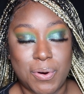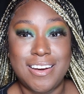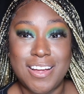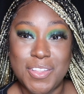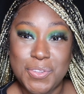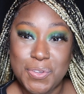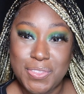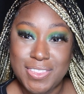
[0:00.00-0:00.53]

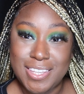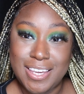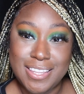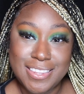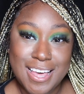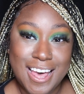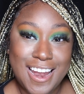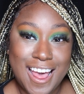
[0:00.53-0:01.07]
Another
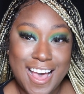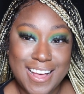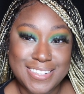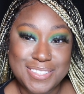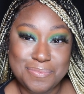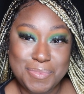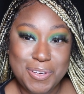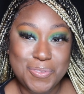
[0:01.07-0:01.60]
thing that
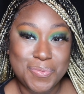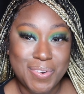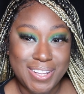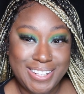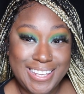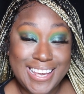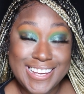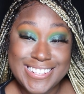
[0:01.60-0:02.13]
has me
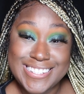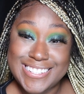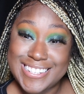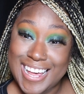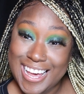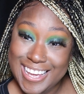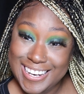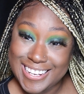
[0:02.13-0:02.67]
really
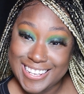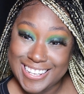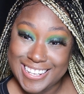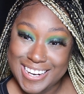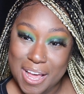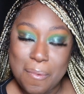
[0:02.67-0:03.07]
excited